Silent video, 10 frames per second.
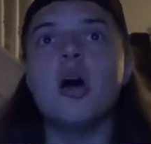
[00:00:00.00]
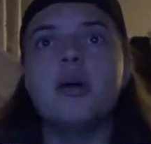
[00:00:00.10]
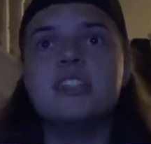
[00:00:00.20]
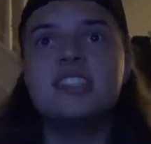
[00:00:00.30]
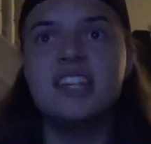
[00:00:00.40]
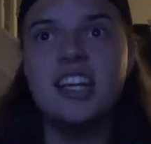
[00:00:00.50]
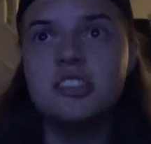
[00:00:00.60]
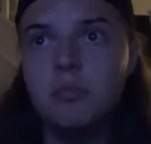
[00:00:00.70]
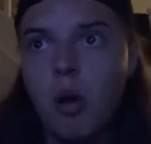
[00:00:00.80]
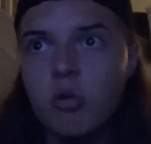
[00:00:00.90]
Owens
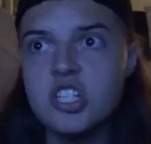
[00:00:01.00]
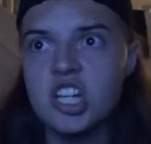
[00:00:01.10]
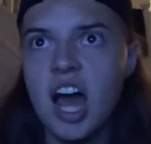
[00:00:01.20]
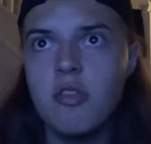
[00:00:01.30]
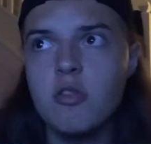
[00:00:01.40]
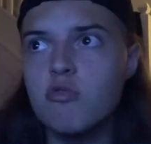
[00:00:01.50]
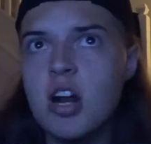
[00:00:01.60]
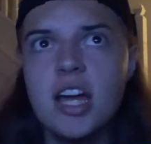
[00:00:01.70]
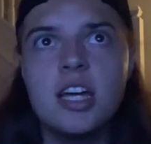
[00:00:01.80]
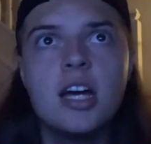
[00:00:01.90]
sends Morrison out the
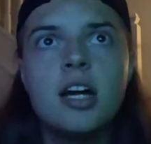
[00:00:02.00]
ring.